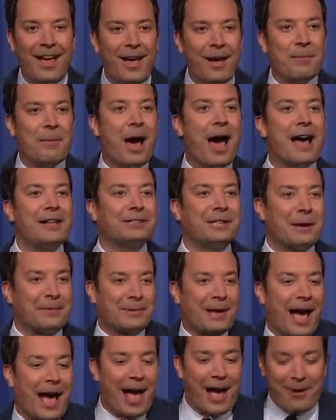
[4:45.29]
I'm a hot
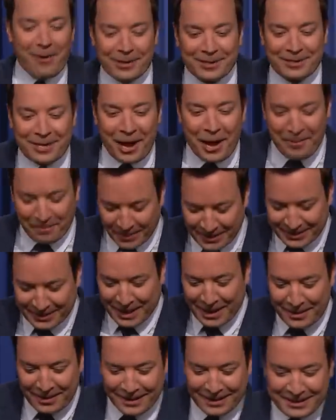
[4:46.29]
tub guy. What's up? Let's
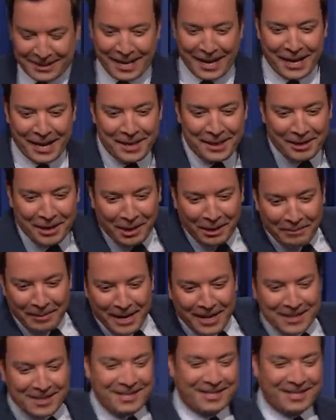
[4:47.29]
get let's get in there, man.